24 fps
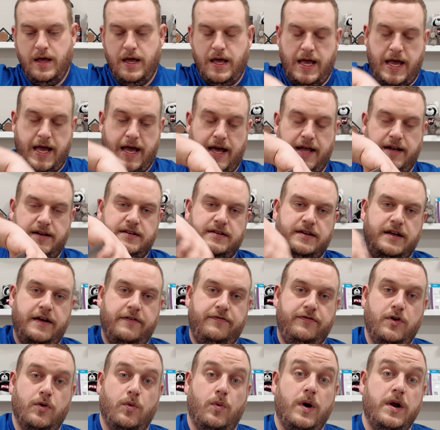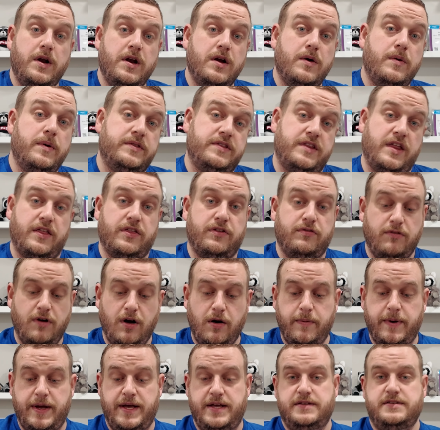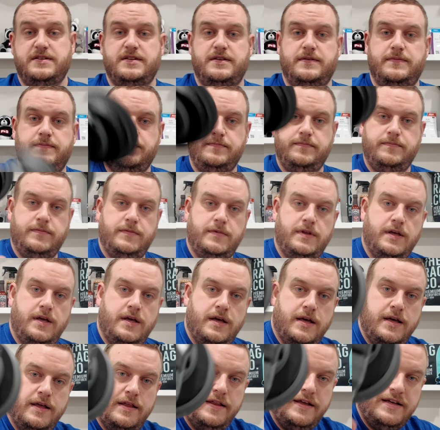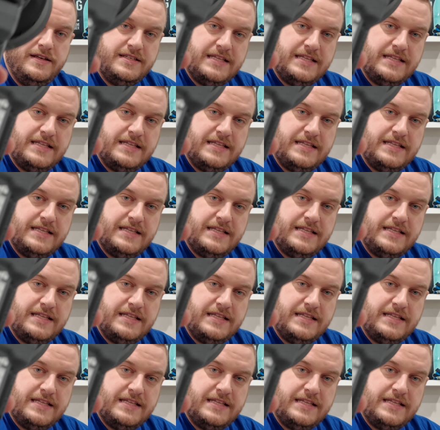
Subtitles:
And if you're wondering what the throw is, they